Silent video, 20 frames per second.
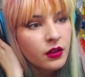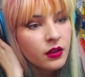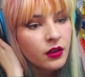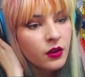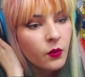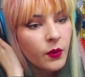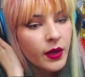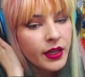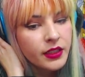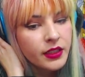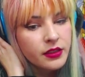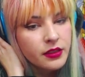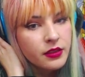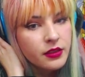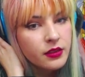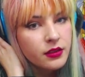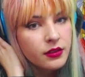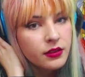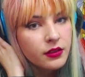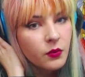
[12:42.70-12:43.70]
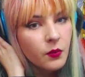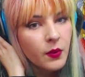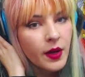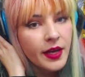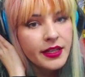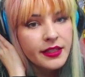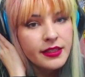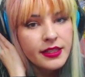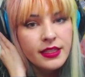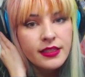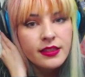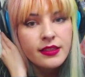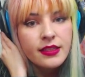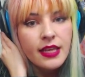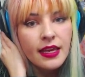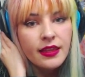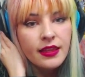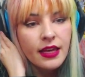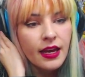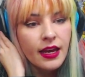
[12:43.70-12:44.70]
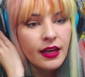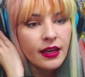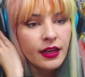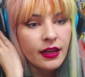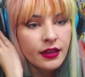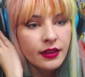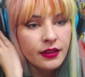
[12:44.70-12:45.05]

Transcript: Why does he say that?